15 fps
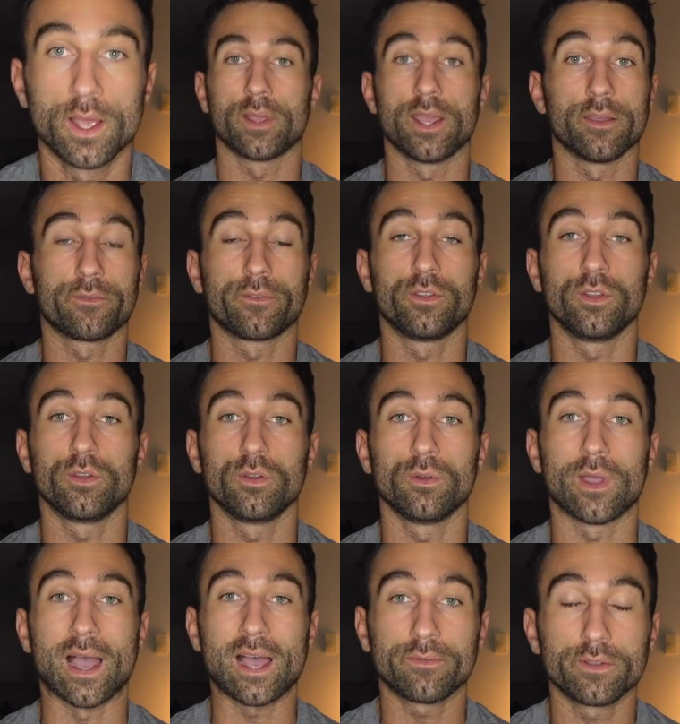If you
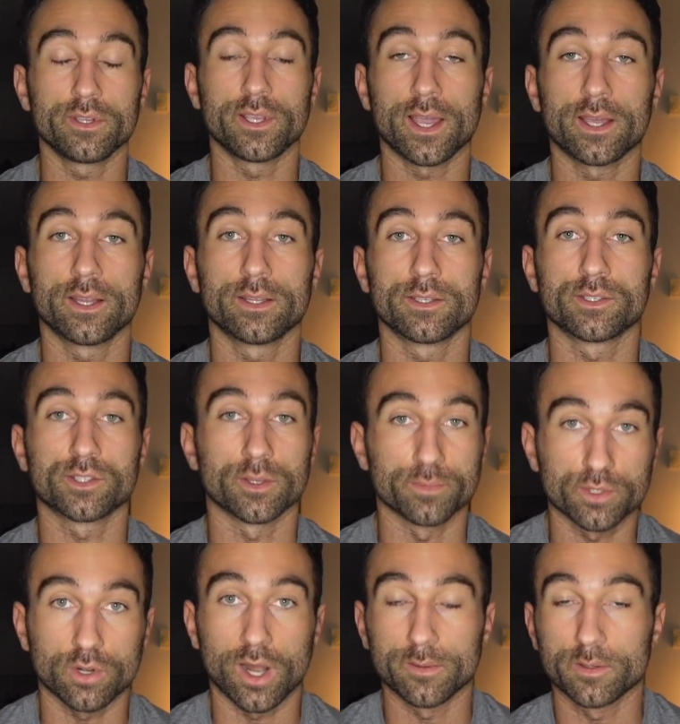haven't yet
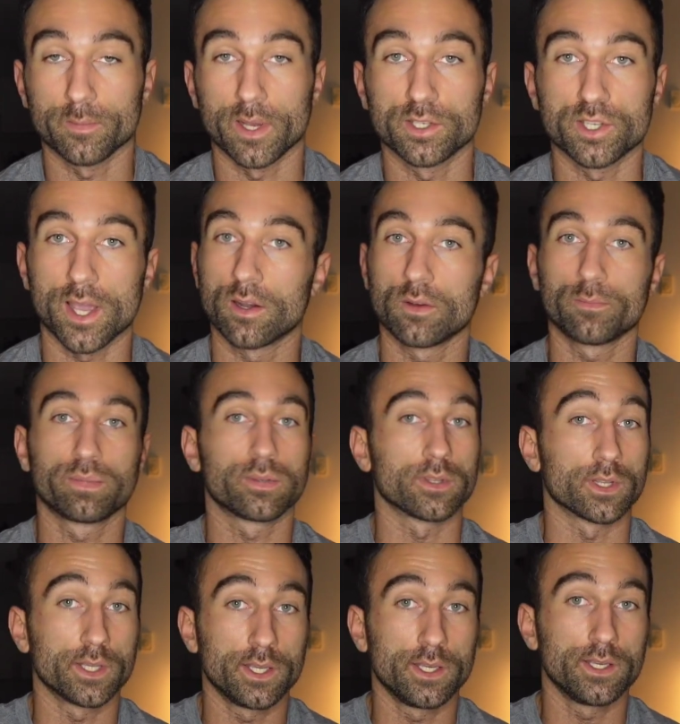subscribed to my channel,
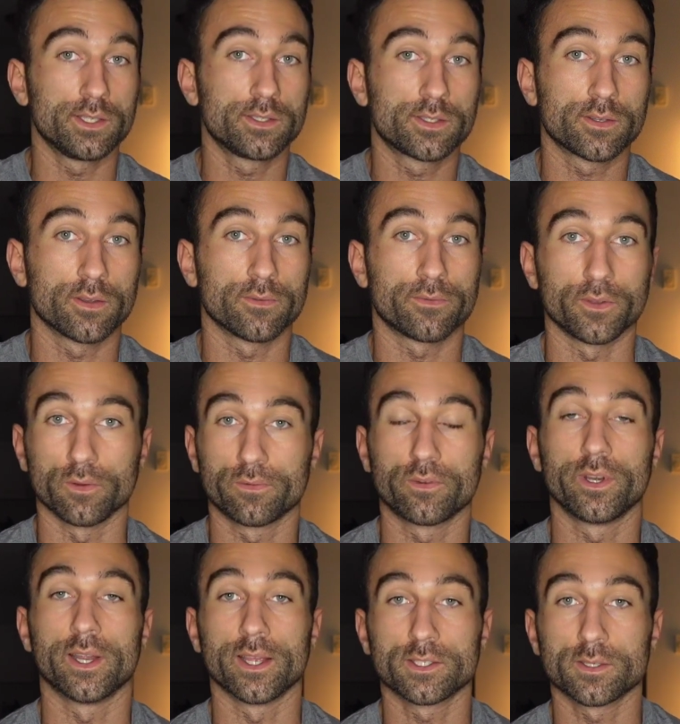please feel
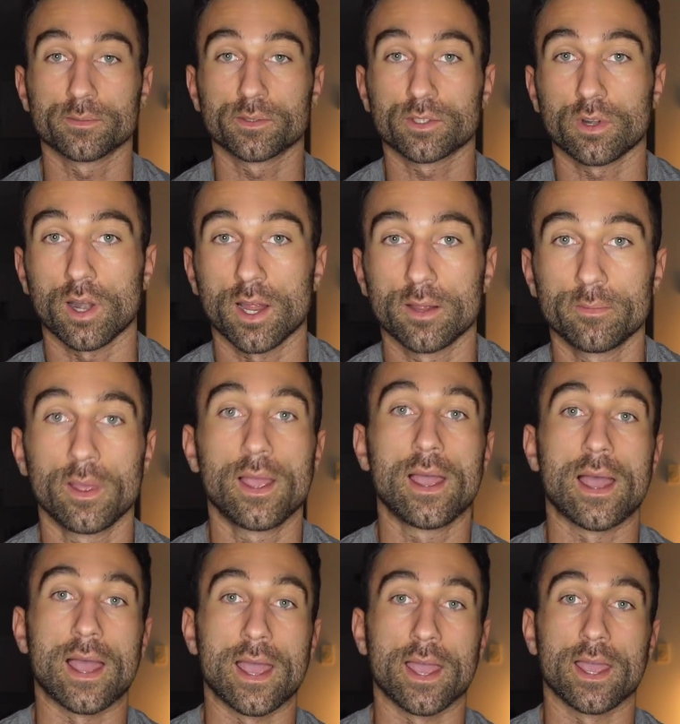free to hit subscribe
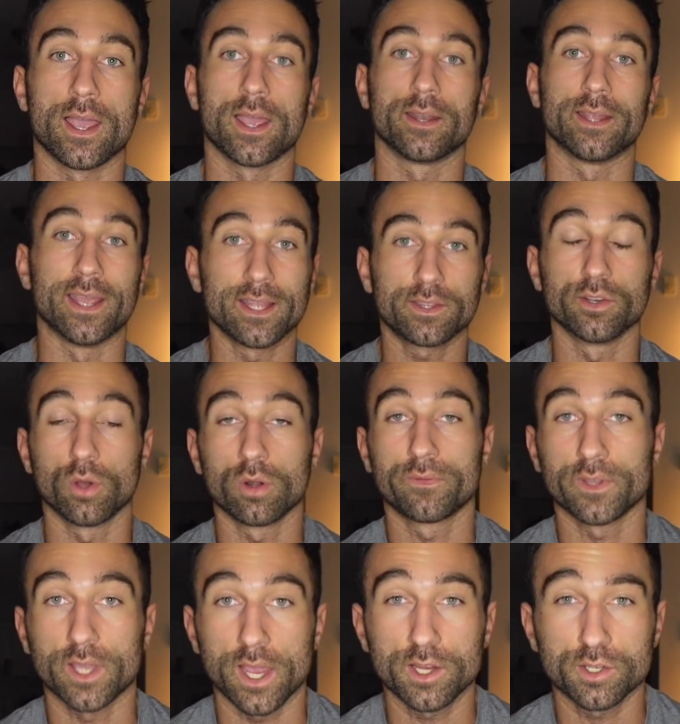and hit the
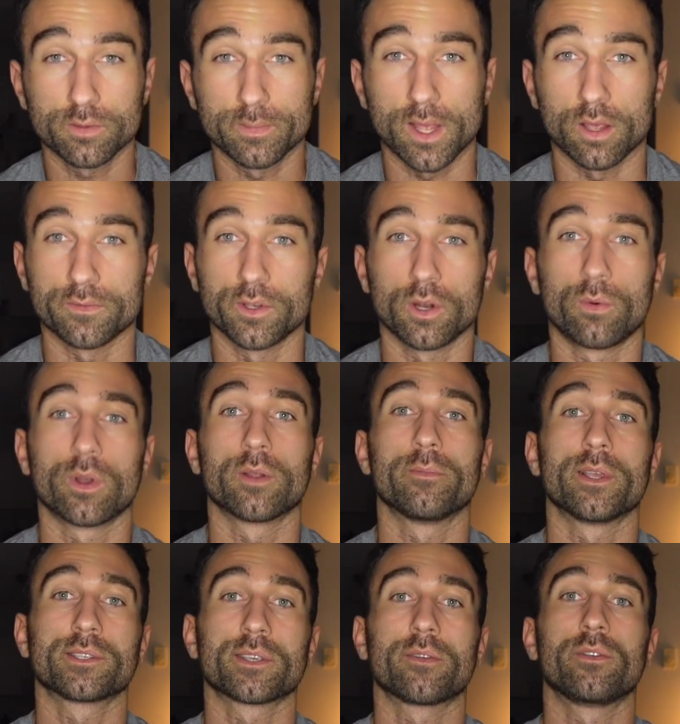notification bell if you don't want to
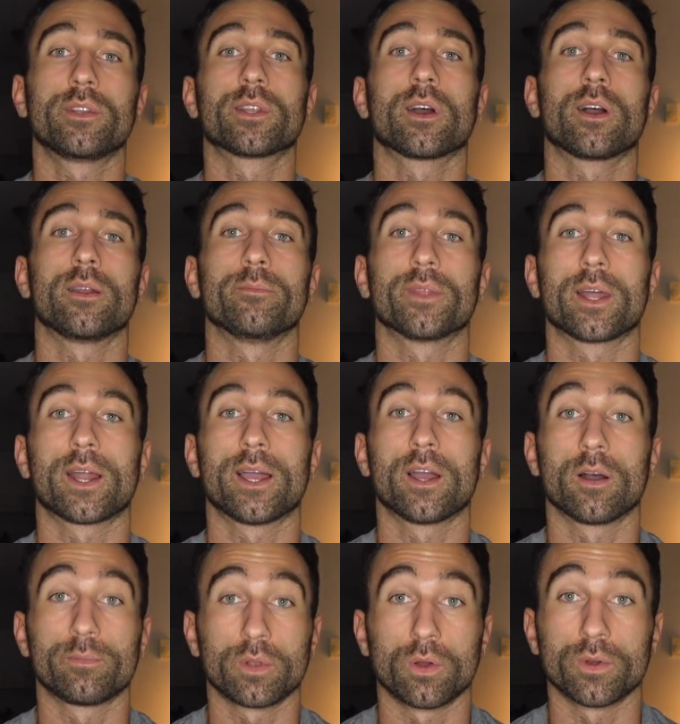miss every time that I
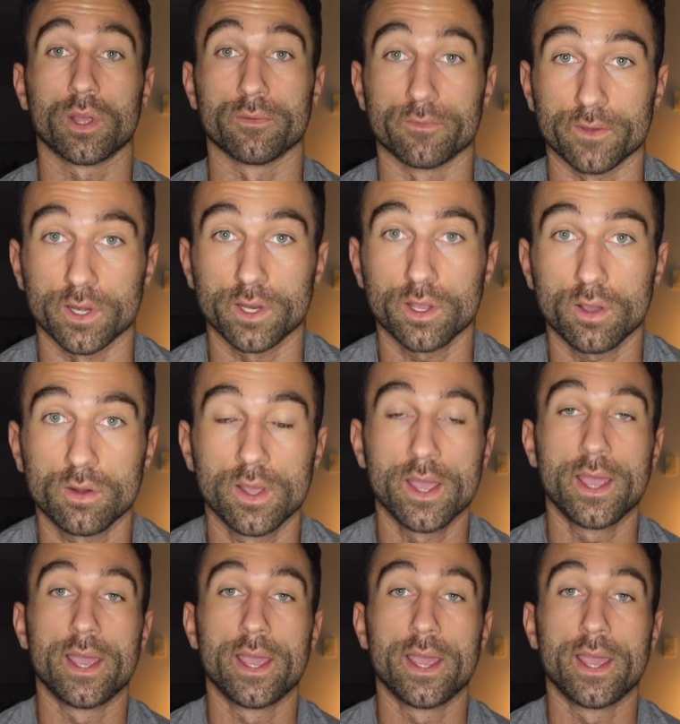upload a video.